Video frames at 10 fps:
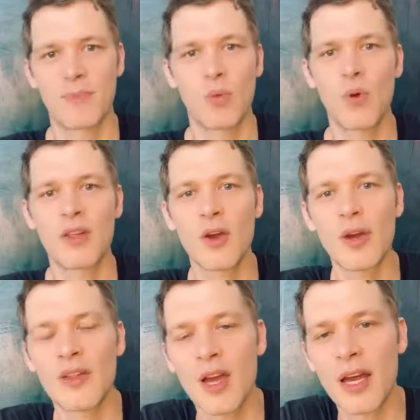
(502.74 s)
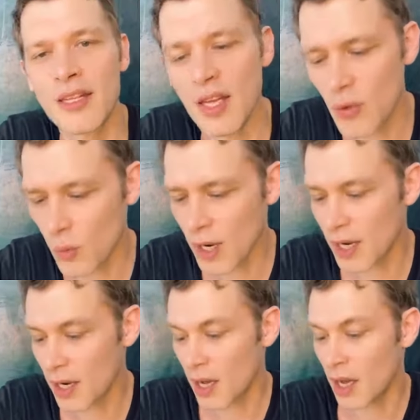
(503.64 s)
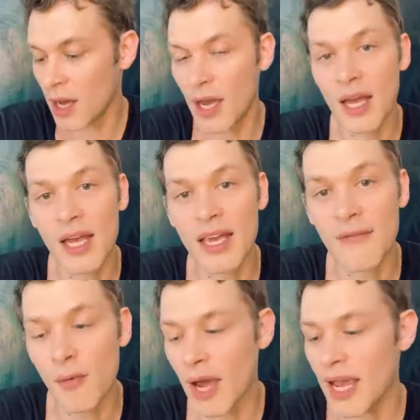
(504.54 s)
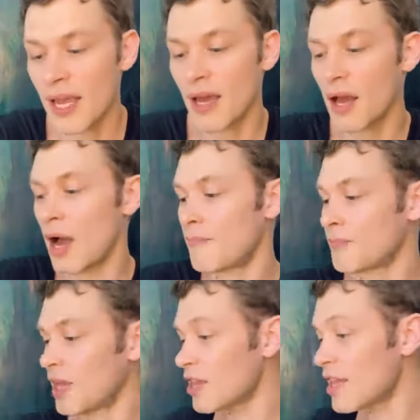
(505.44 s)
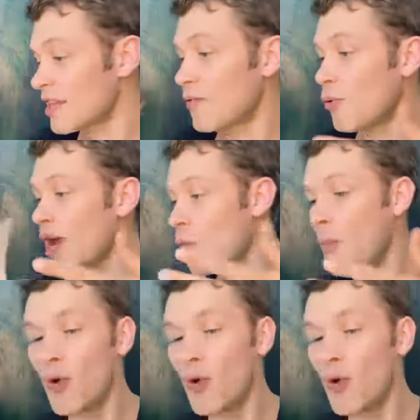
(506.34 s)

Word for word: we're so excited. We're gonna give away. Um, let, us give away one